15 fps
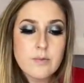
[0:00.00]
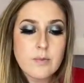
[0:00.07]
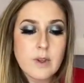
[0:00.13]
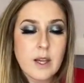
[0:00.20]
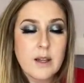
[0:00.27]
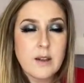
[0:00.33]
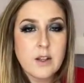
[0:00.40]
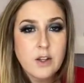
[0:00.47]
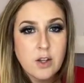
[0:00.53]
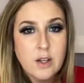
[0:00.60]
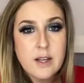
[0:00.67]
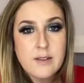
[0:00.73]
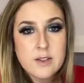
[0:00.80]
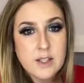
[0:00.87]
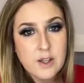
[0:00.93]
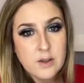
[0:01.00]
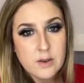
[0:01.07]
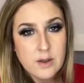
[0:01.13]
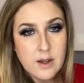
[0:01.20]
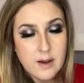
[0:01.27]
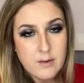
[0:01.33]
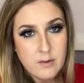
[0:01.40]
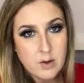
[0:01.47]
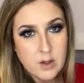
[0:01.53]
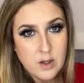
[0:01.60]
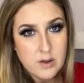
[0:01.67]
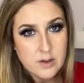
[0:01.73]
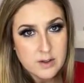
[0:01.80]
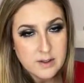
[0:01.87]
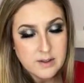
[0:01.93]
And then you're gonna have to cure in the lamp for
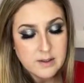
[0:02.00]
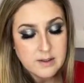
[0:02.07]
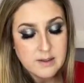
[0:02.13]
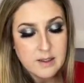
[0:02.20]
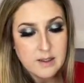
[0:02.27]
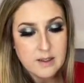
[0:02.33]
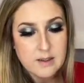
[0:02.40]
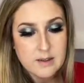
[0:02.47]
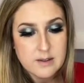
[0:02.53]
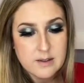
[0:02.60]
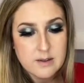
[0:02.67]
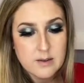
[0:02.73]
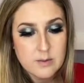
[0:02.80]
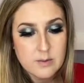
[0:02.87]
another 60 seconds.